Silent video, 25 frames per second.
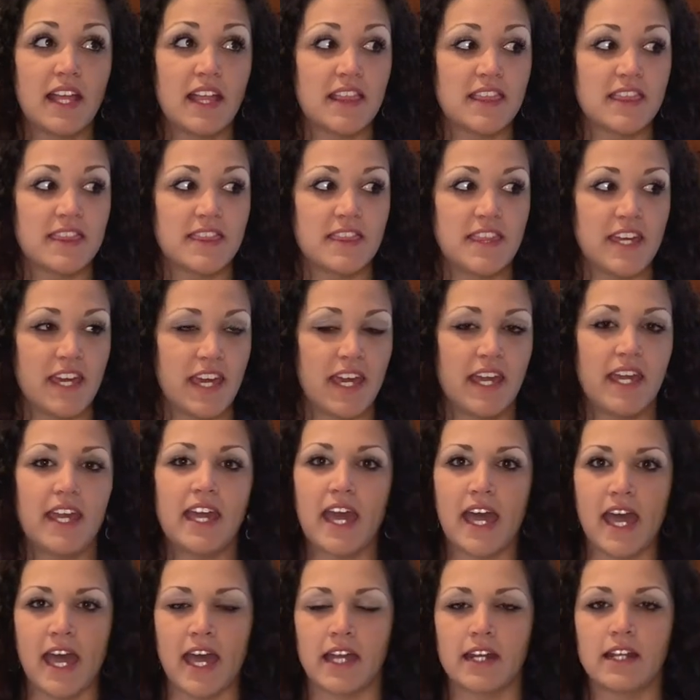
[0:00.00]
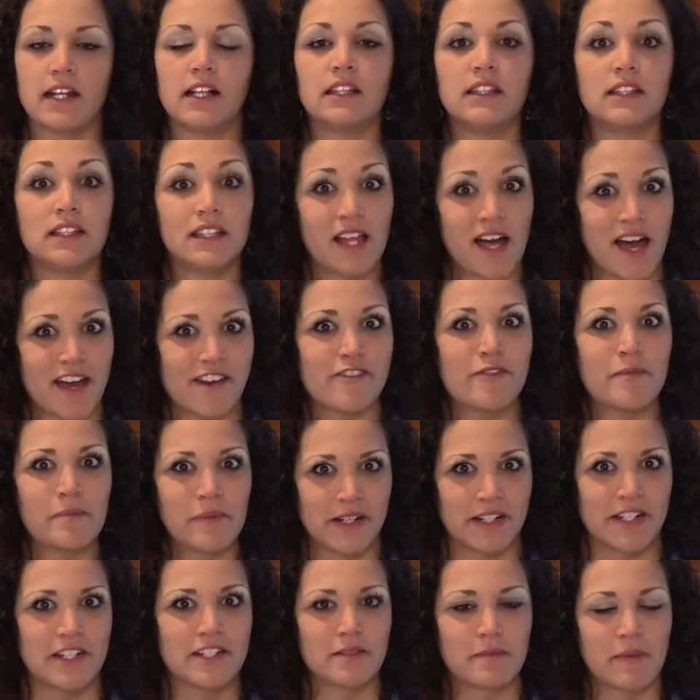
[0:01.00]
They had a lot of
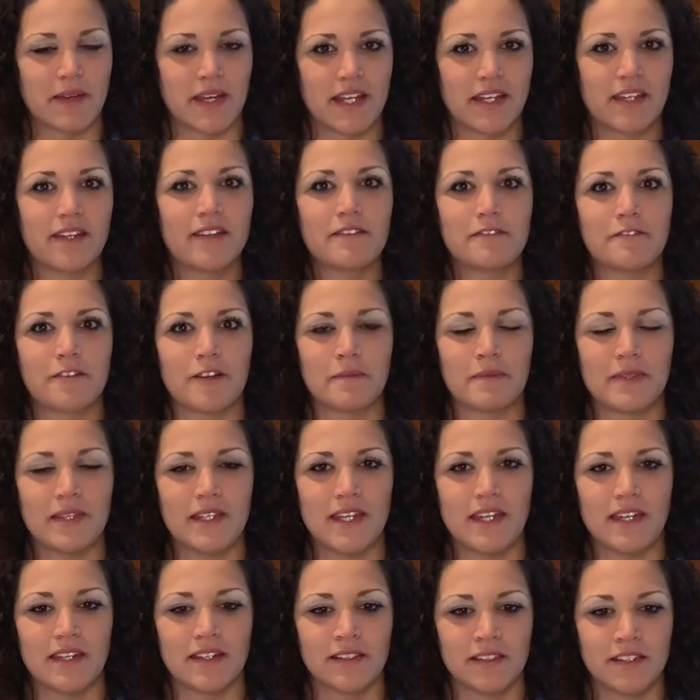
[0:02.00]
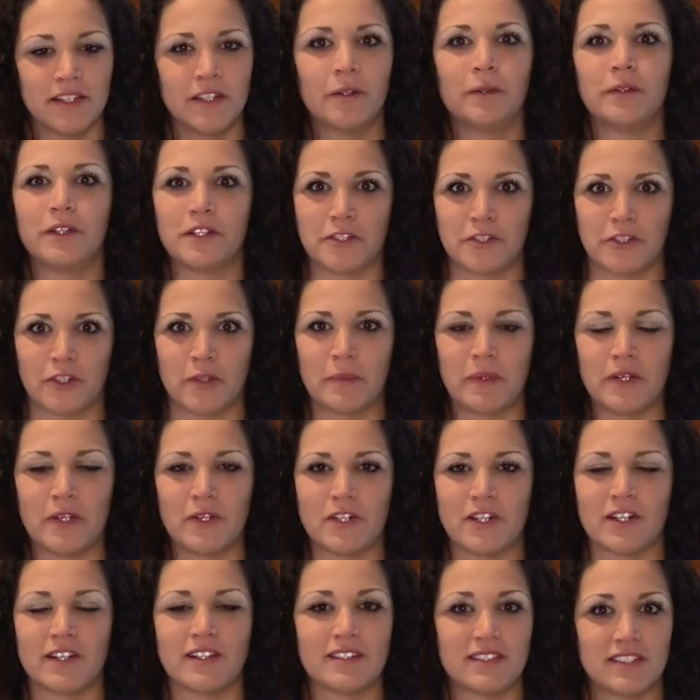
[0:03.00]
money to make from the illegal
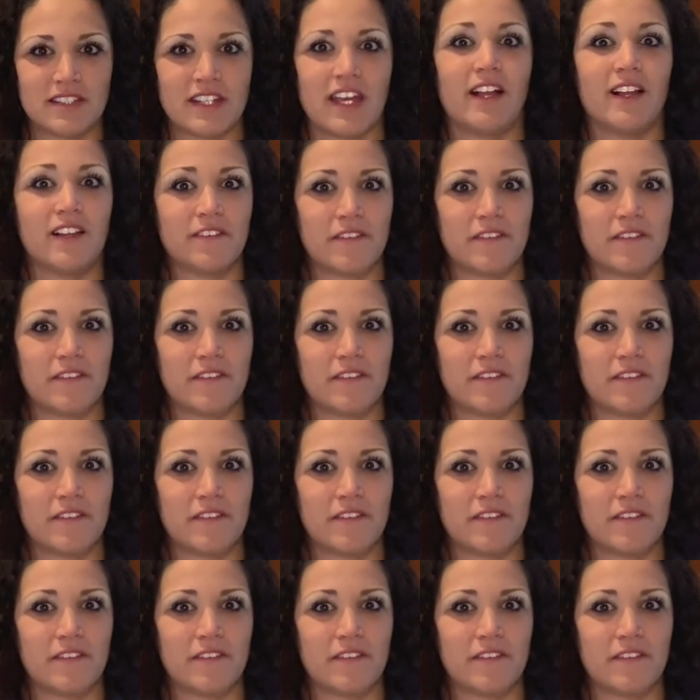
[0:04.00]
distribution and sale of